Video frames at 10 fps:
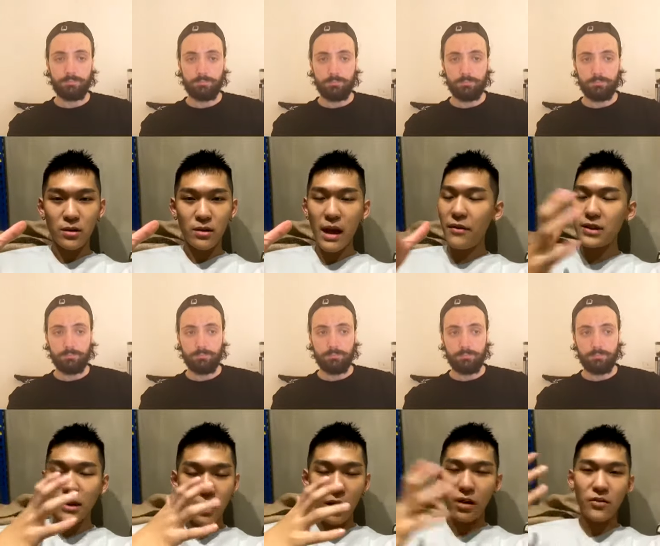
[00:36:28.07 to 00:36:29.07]
Speaker 1: there is a
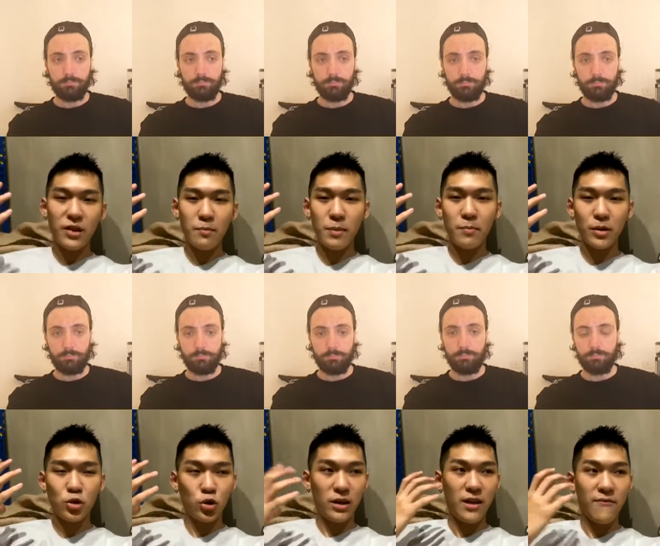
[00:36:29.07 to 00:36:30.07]
lot of the people
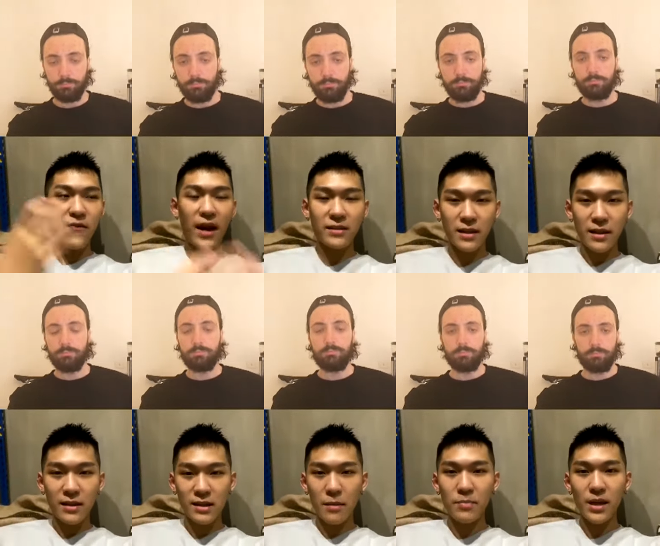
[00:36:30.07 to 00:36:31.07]
could invest
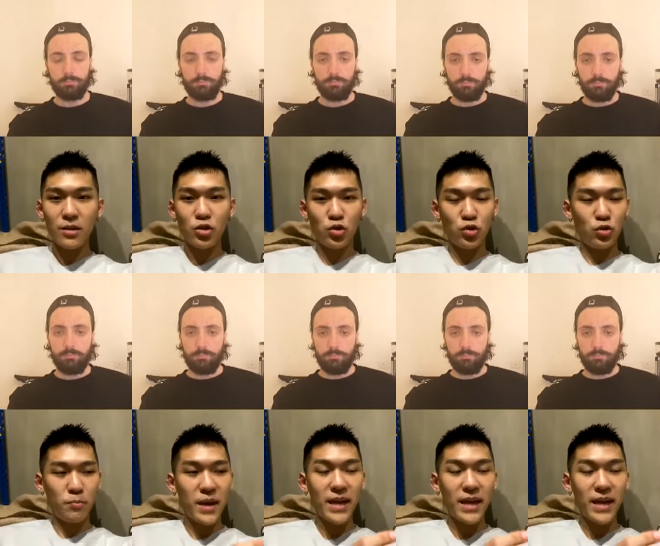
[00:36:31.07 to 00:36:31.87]
something to make